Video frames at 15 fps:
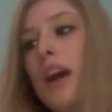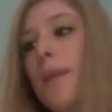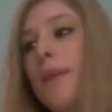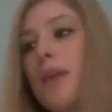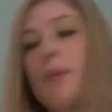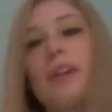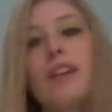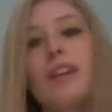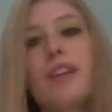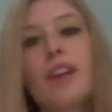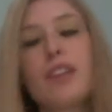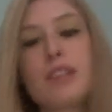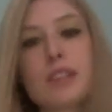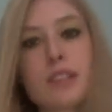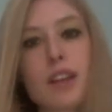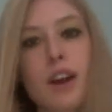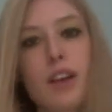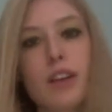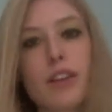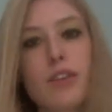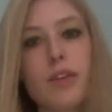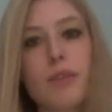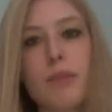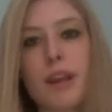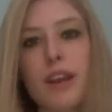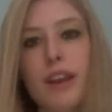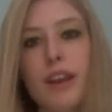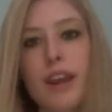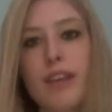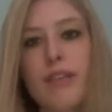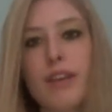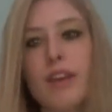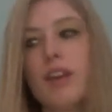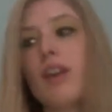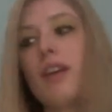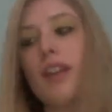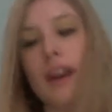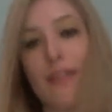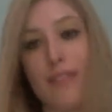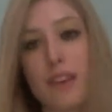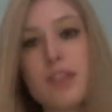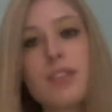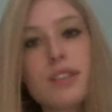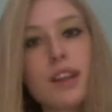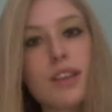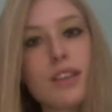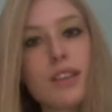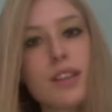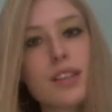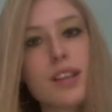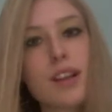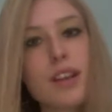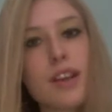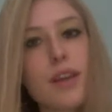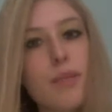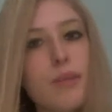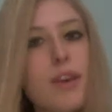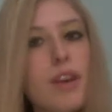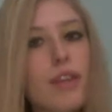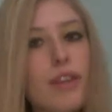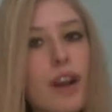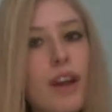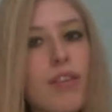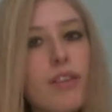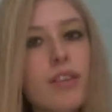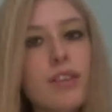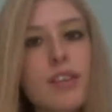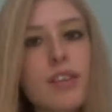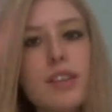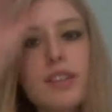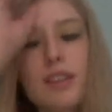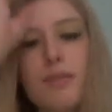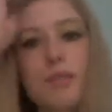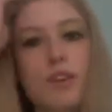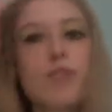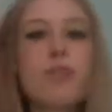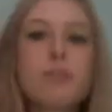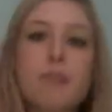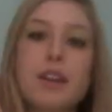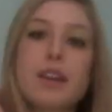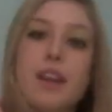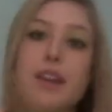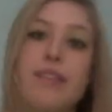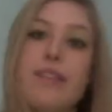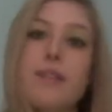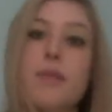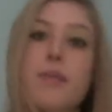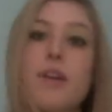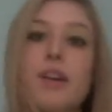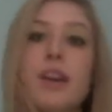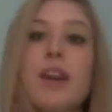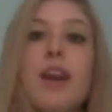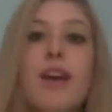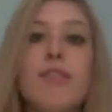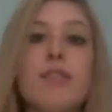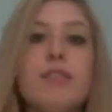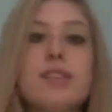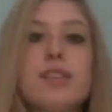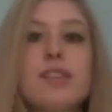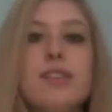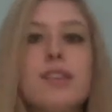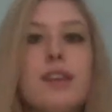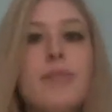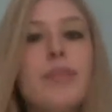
But I really like this color. You can make navy, not these necessarily be for every season, but you can make navy work in every season.